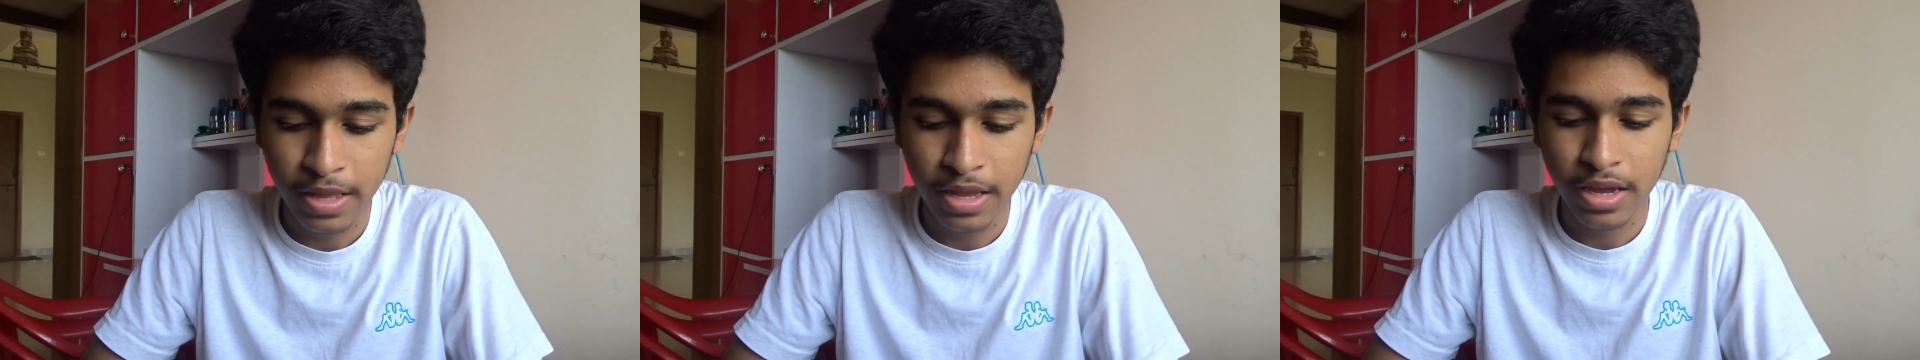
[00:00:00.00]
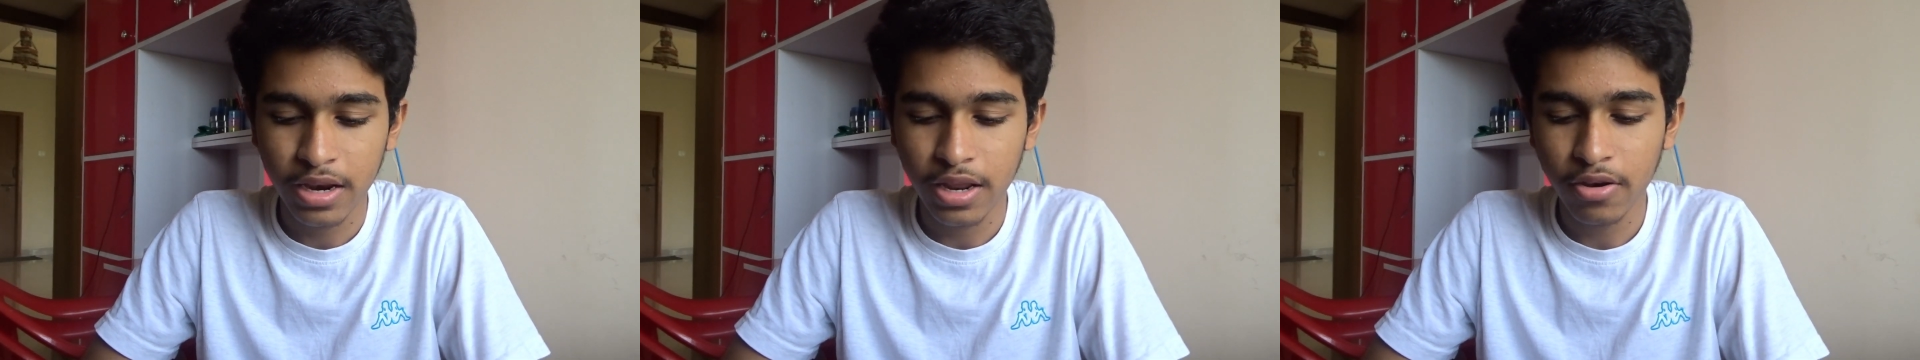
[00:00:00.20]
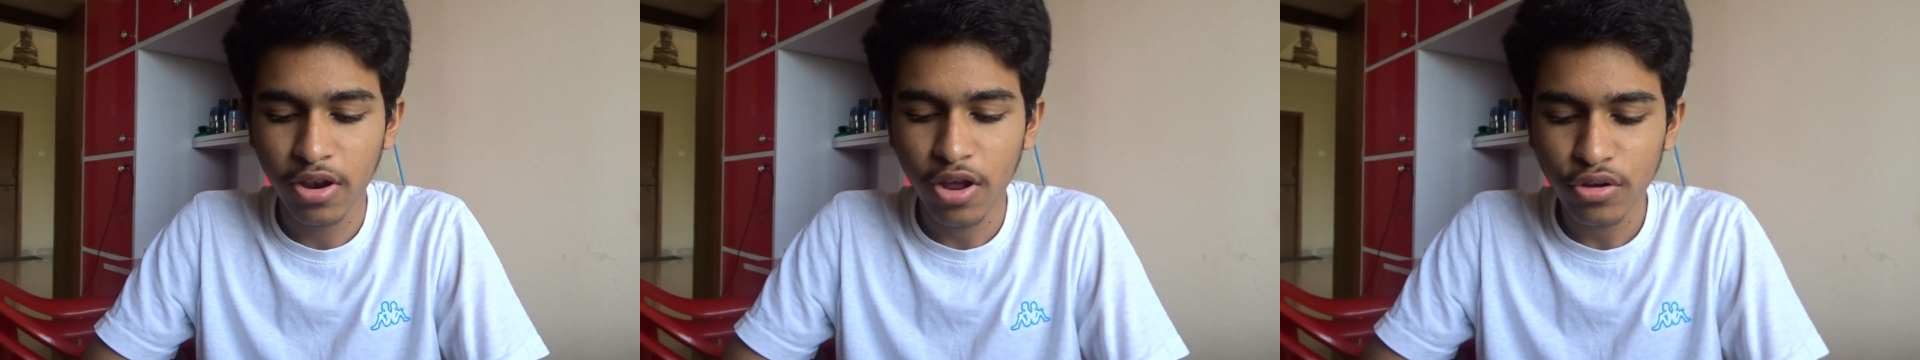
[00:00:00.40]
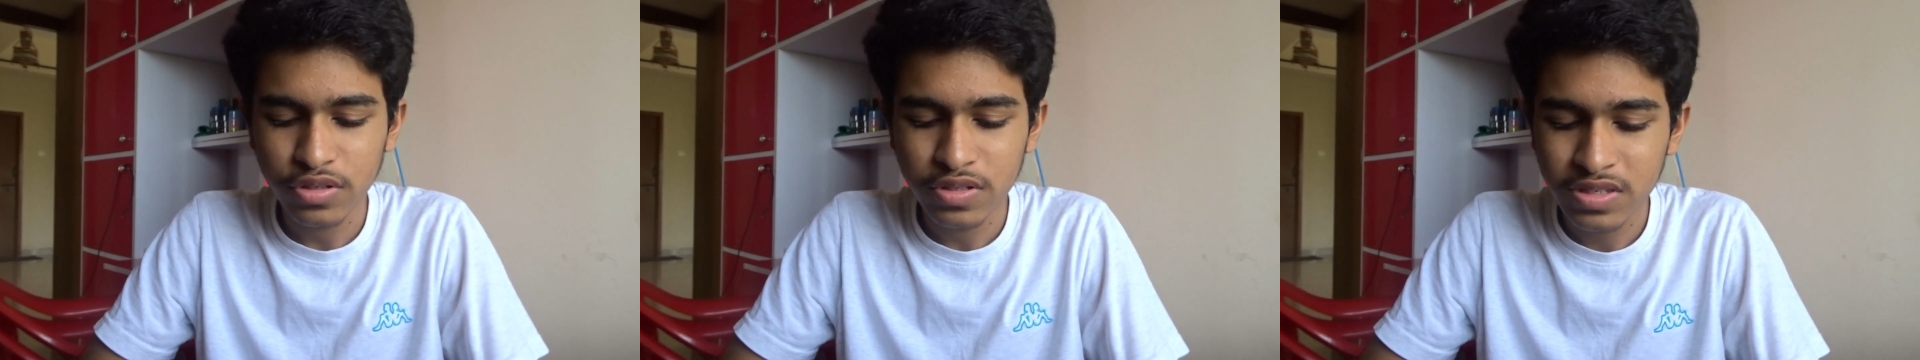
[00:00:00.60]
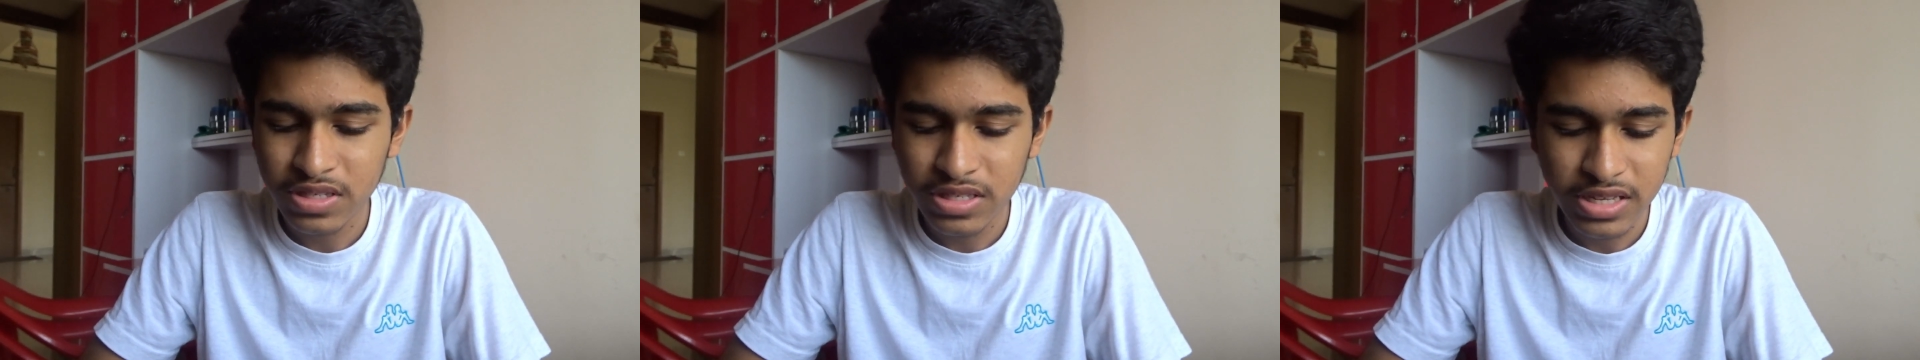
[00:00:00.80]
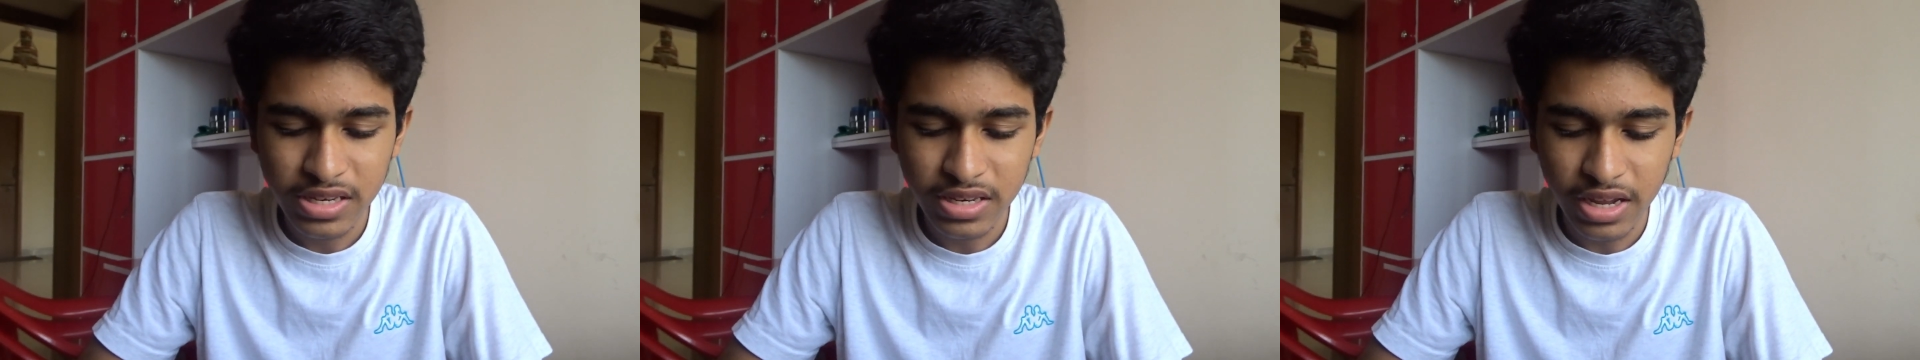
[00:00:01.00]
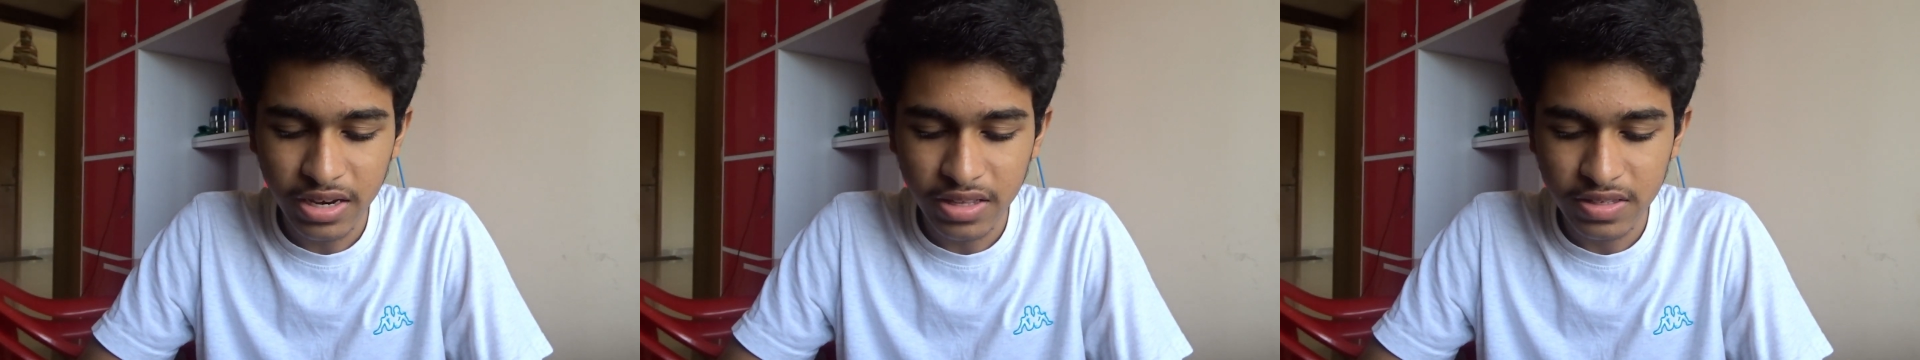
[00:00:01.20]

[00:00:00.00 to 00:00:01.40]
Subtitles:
and I've not seen any